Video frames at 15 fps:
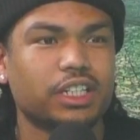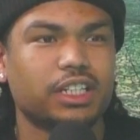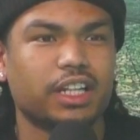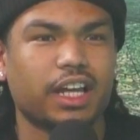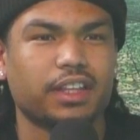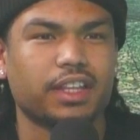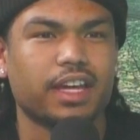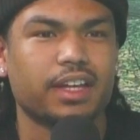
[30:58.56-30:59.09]
it
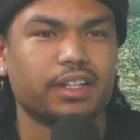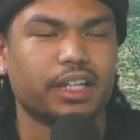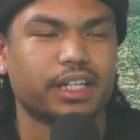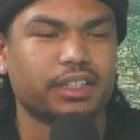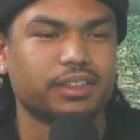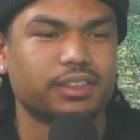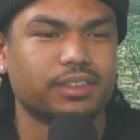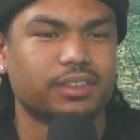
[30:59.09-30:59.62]
like that.
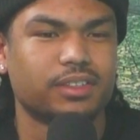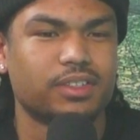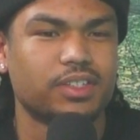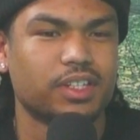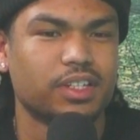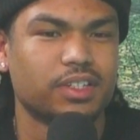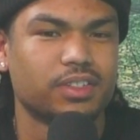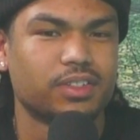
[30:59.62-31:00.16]
Like
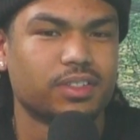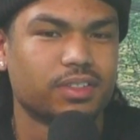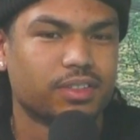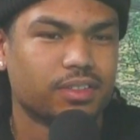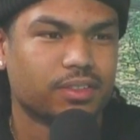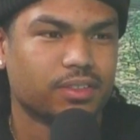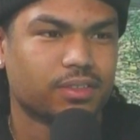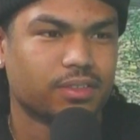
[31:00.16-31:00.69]
cities
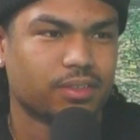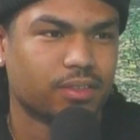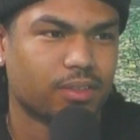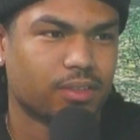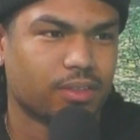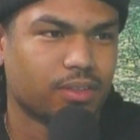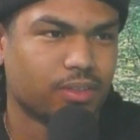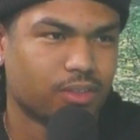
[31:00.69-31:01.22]

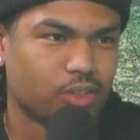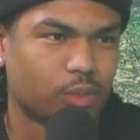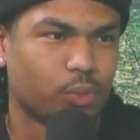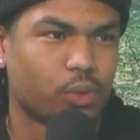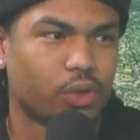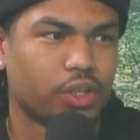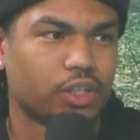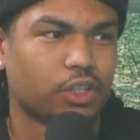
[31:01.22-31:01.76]

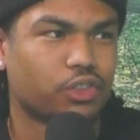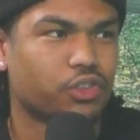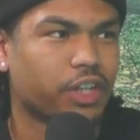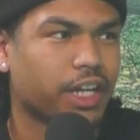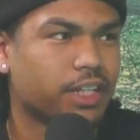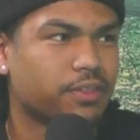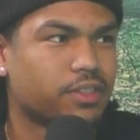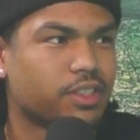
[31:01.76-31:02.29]
supporting the
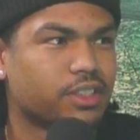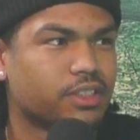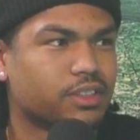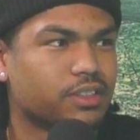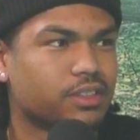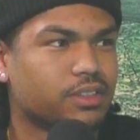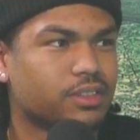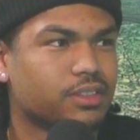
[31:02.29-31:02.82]
creative scene.